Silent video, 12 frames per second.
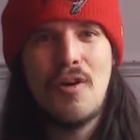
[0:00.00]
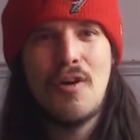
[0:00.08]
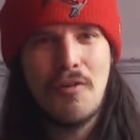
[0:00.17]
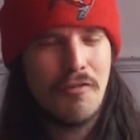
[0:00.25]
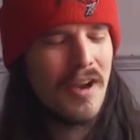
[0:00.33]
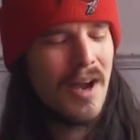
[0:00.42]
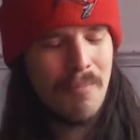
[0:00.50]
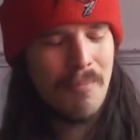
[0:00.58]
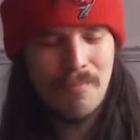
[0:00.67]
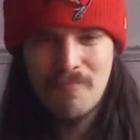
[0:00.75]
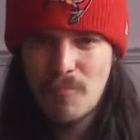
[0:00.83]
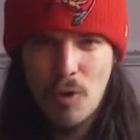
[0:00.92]
offering up
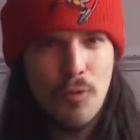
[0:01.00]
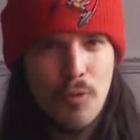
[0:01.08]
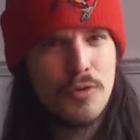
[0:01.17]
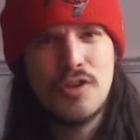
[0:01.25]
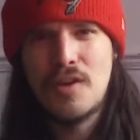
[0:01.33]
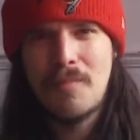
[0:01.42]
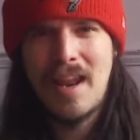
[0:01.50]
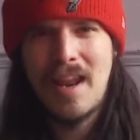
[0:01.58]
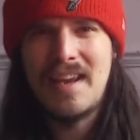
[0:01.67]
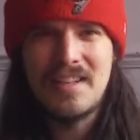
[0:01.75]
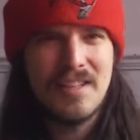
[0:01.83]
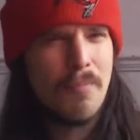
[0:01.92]
alternate
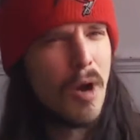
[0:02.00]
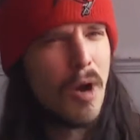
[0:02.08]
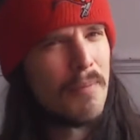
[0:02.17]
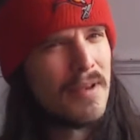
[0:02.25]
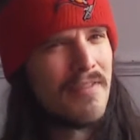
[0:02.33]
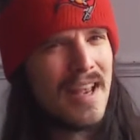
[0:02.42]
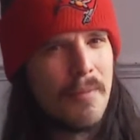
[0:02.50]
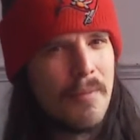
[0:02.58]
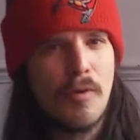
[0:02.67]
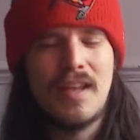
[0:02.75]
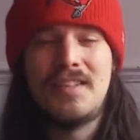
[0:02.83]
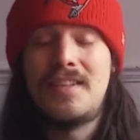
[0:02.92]
players that might be available
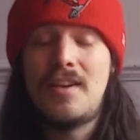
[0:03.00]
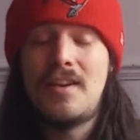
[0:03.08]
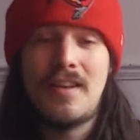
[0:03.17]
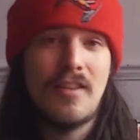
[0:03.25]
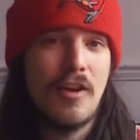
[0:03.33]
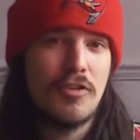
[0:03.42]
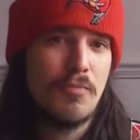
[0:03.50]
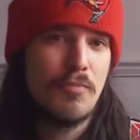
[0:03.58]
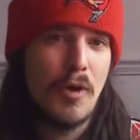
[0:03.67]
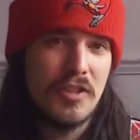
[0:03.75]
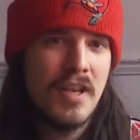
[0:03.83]
and considered at those spots,